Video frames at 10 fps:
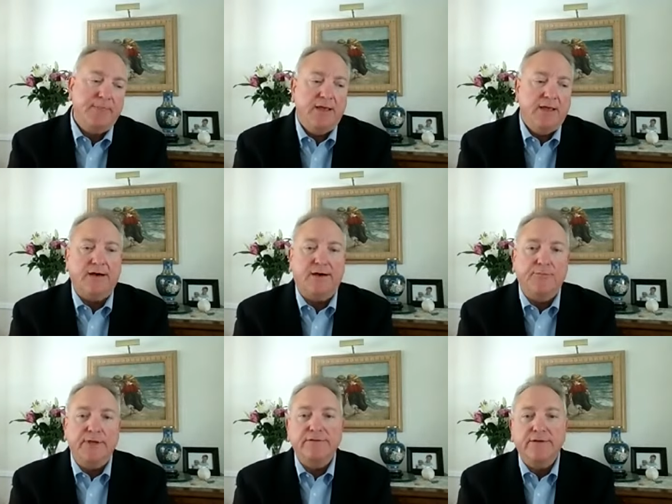uh,
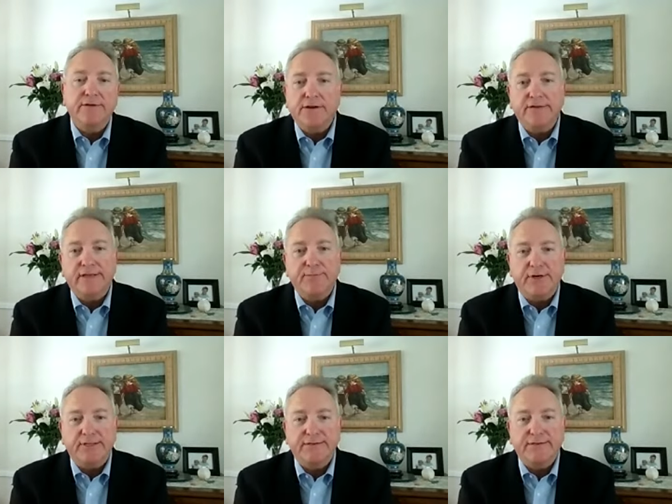we could talk all day
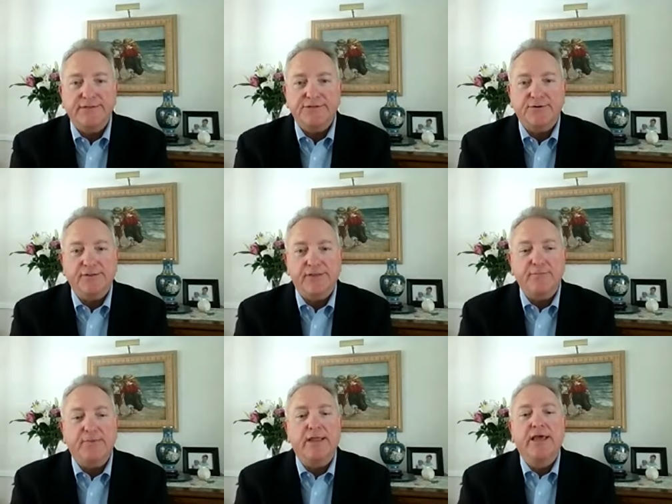about this sort of
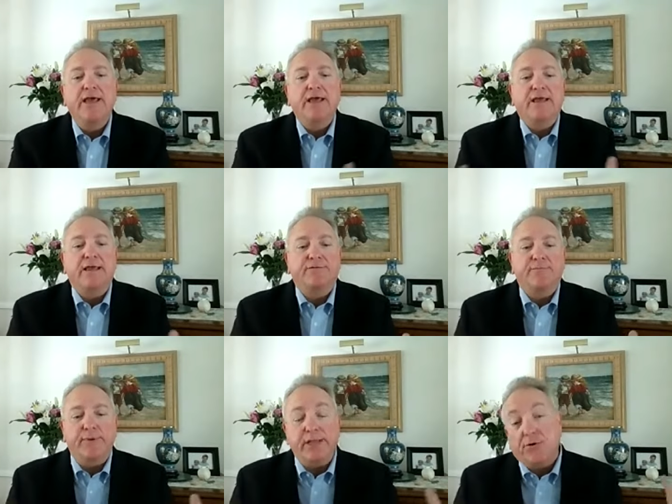thing but it's
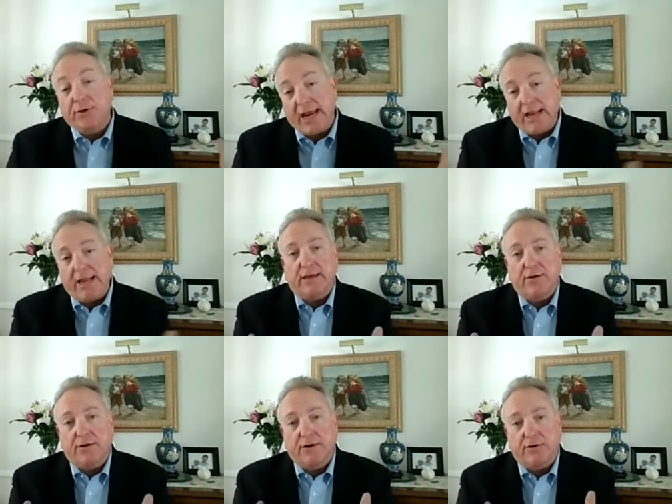been an organic
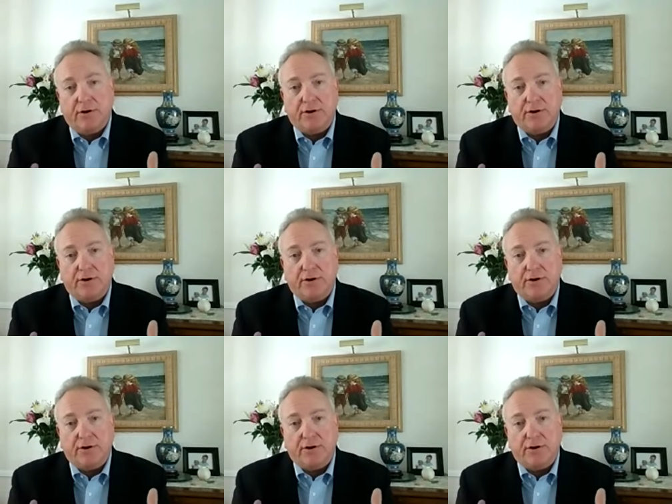uh,